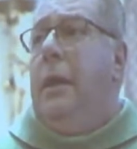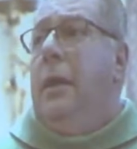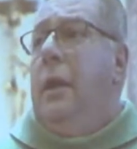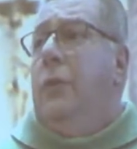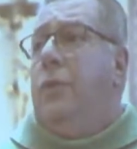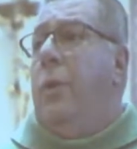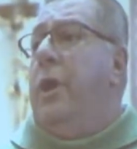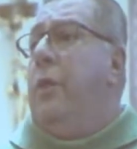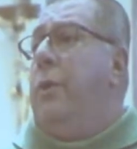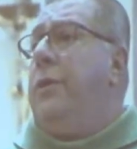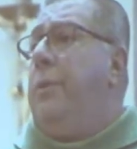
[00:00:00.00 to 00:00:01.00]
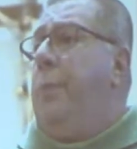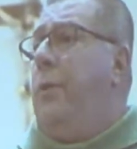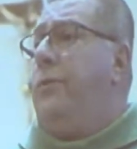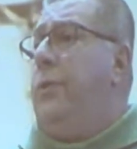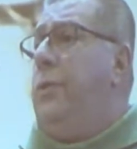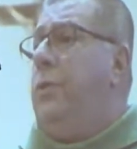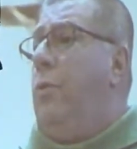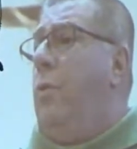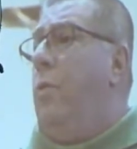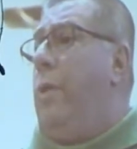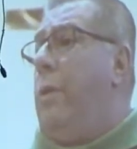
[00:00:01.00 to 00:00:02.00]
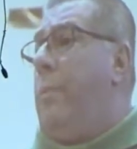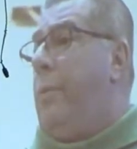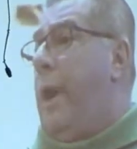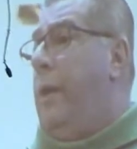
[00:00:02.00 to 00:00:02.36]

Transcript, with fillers: so we can greet the person to who we were praying